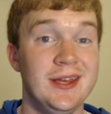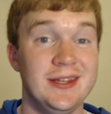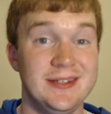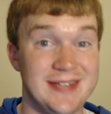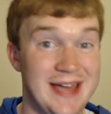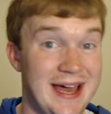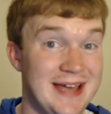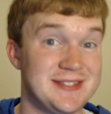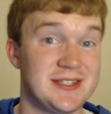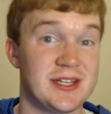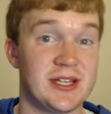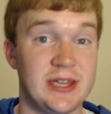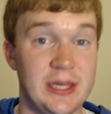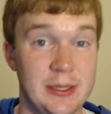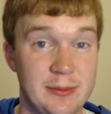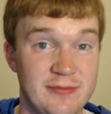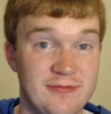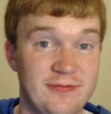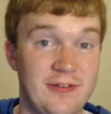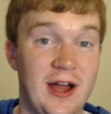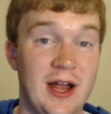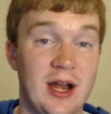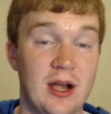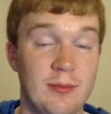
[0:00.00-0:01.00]
Dazzling Gleam,
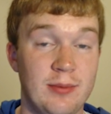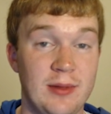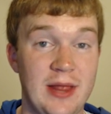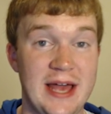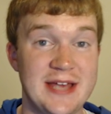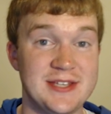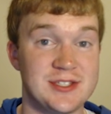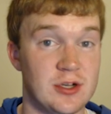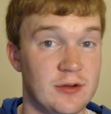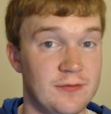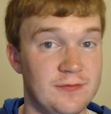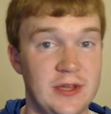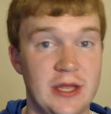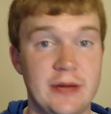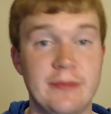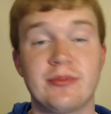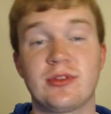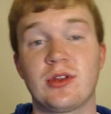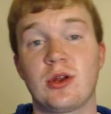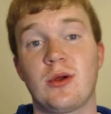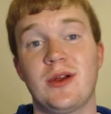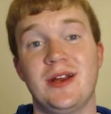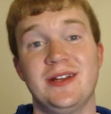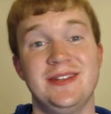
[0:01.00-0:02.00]
Fire Blast, or
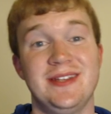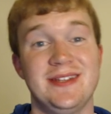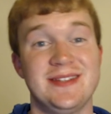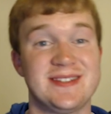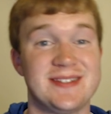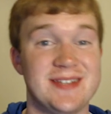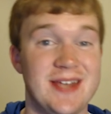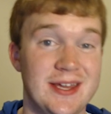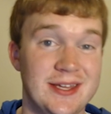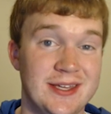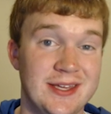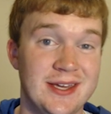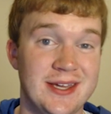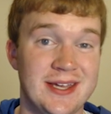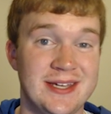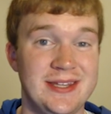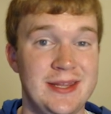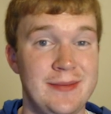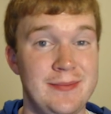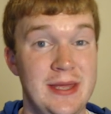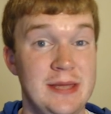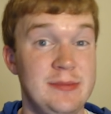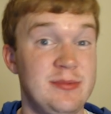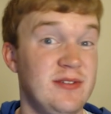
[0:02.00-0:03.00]
Flamethrower, and then Psychic, and
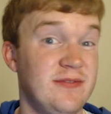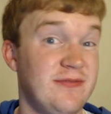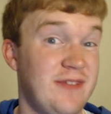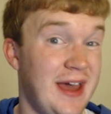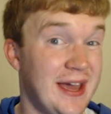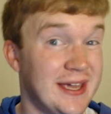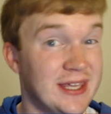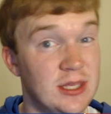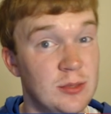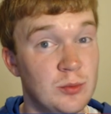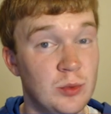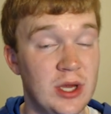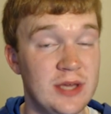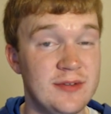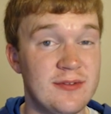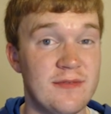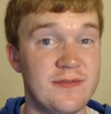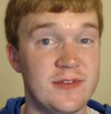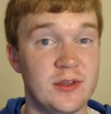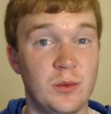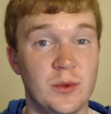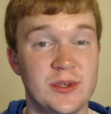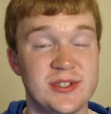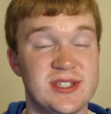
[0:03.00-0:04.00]
then maybe Vacuum Wave if
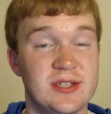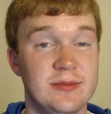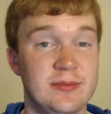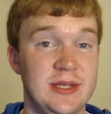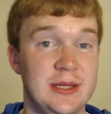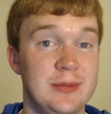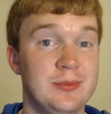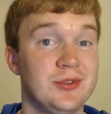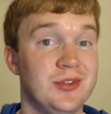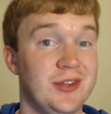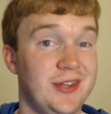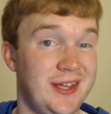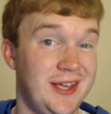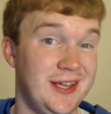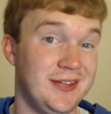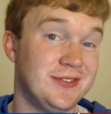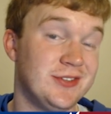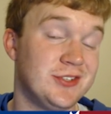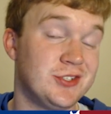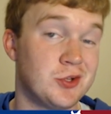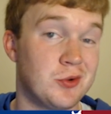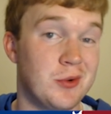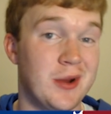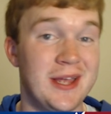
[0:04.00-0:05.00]
he wants to be able to hit
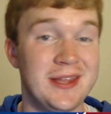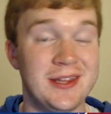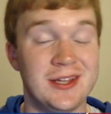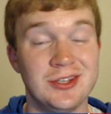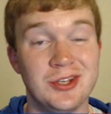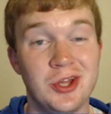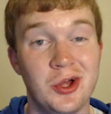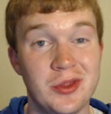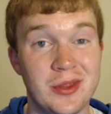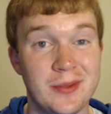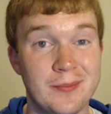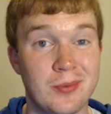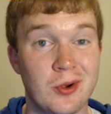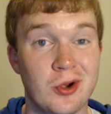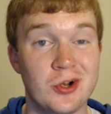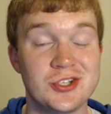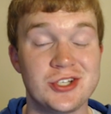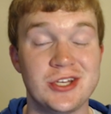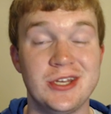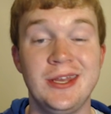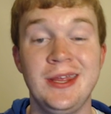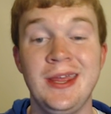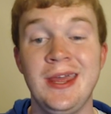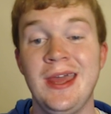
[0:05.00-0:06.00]
the Durant and Alolan
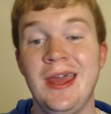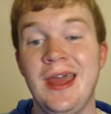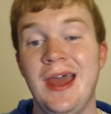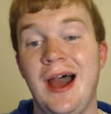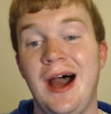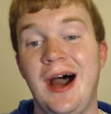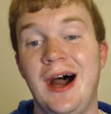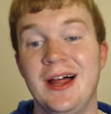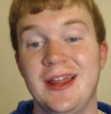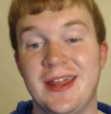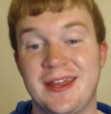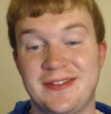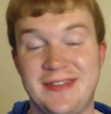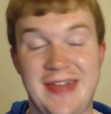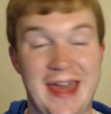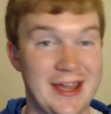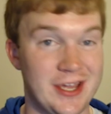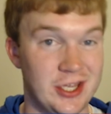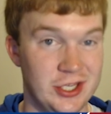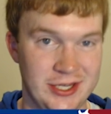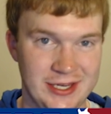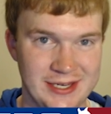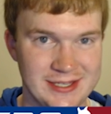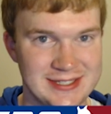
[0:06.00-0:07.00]
Persian. Like, that
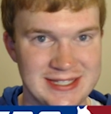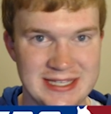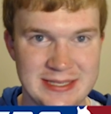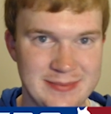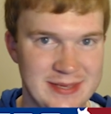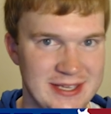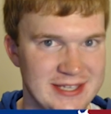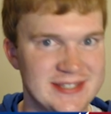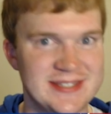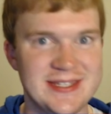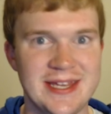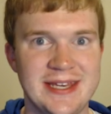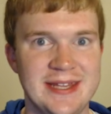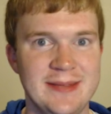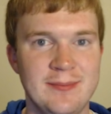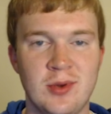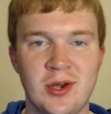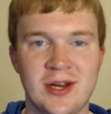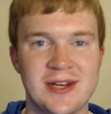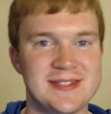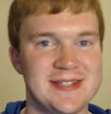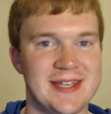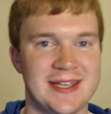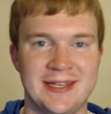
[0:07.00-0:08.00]
could easily be a set he
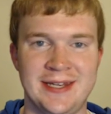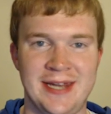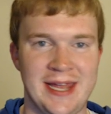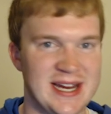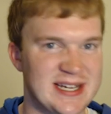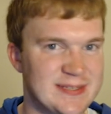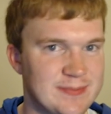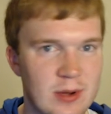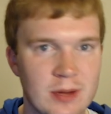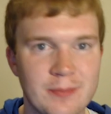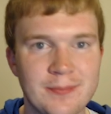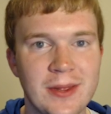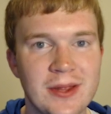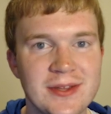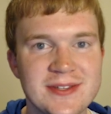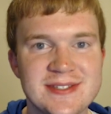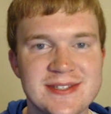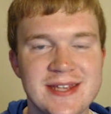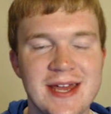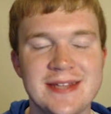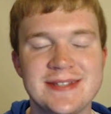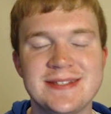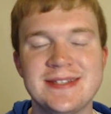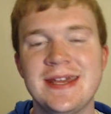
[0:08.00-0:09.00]
brings, like an Expert Belt
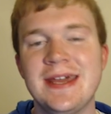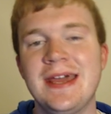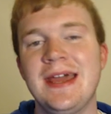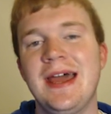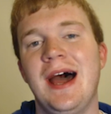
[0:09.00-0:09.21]
set.